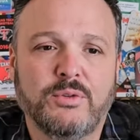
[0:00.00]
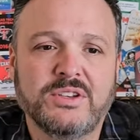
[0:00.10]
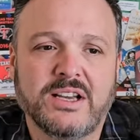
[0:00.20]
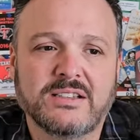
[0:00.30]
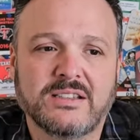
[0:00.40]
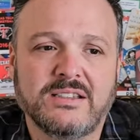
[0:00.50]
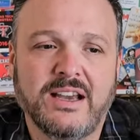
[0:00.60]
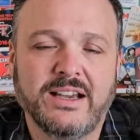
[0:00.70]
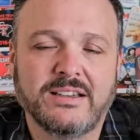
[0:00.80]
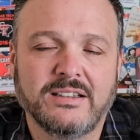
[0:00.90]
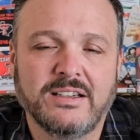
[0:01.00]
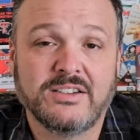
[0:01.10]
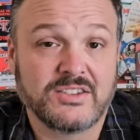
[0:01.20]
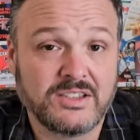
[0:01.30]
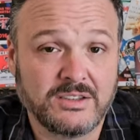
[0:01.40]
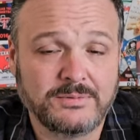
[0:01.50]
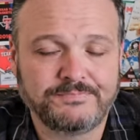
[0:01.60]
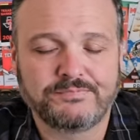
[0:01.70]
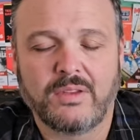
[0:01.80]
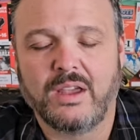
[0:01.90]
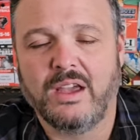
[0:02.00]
for Texas Tech still.